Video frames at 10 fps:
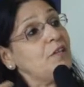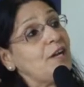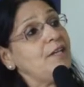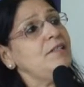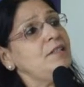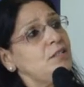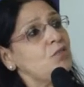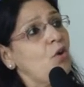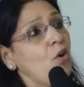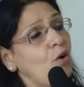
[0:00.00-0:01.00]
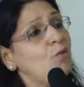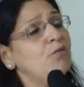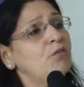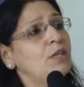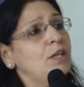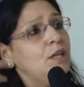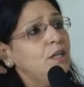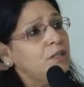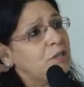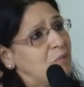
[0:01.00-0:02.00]
varieties of
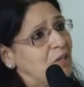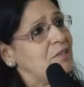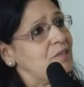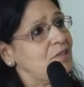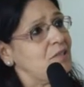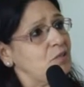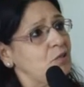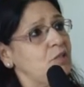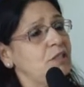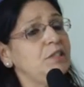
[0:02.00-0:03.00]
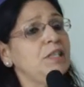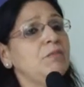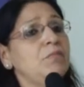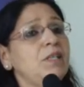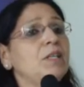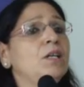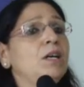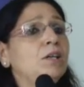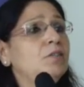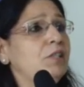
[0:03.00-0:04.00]
uh, smart cities. You know, they, they can be
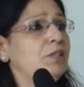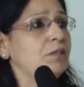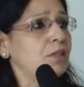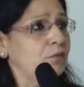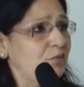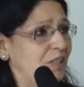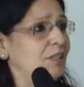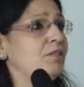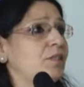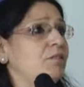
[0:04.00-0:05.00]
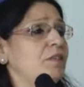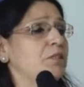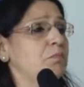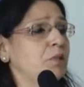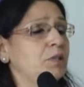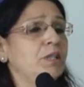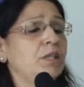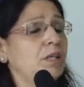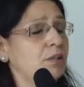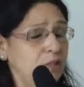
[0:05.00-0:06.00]
a green uh, field investment,
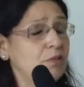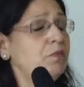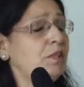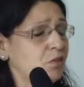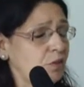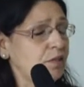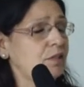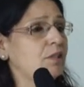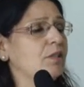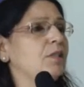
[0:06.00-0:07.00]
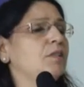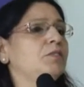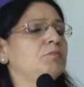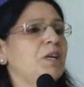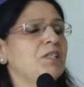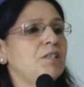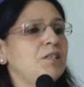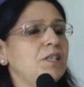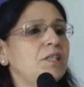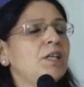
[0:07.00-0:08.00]
uh, green field, sorry, uh, smart
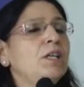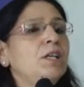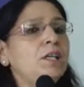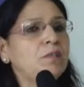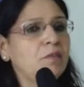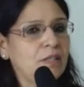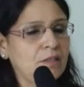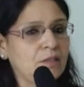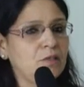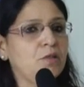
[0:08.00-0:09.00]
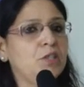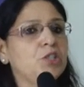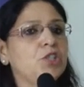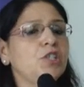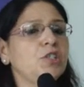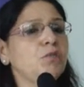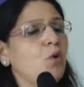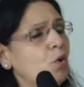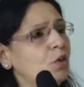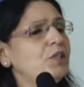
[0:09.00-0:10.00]
city in you know initiative,
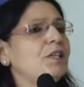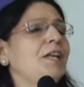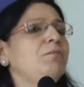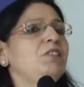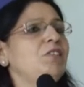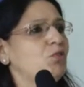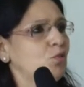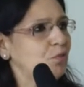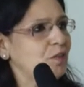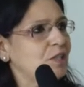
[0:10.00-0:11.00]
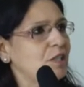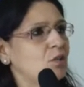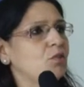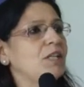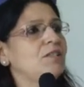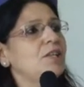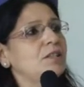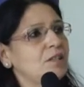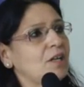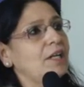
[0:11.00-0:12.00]
or it can be retrofitting. You know that's
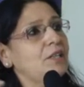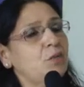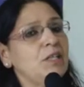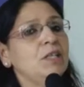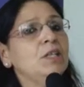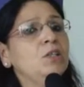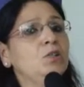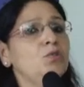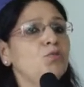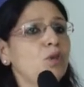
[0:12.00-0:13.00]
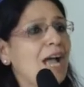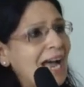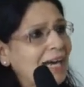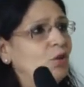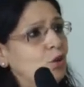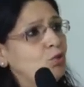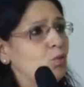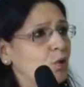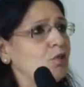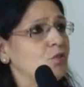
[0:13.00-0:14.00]
another kind where you know you add on to
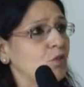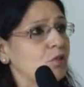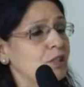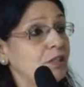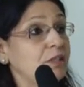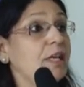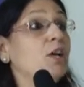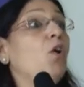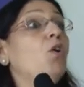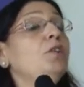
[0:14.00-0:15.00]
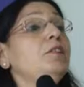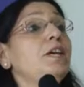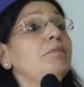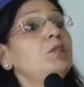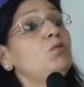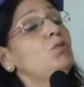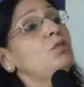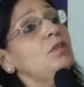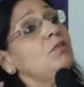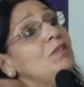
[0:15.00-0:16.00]
what is already there, or it can be
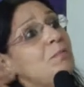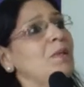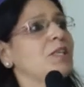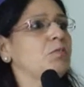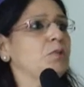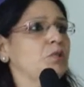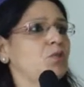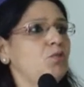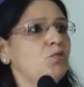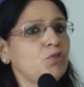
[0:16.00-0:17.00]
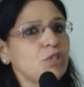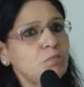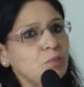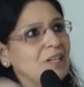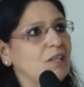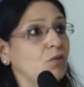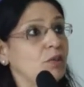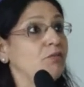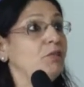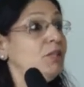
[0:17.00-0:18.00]
total replacement. You know you just break down
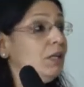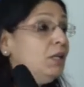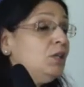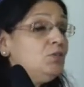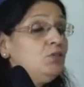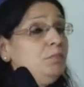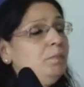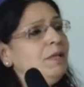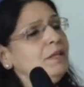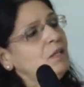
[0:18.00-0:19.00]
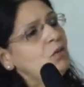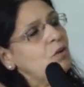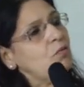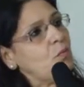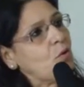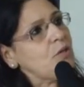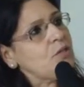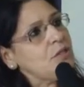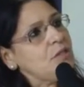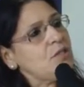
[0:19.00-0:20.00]
everything. So depending on
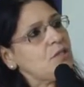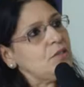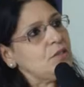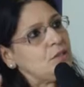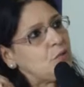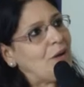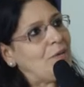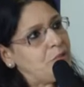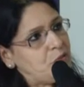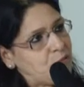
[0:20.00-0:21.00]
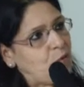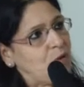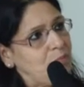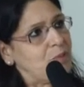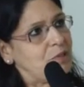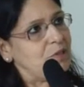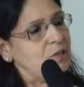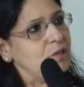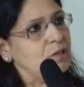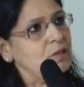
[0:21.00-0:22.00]
what is the requirement for a
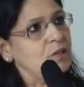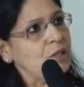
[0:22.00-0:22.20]
particular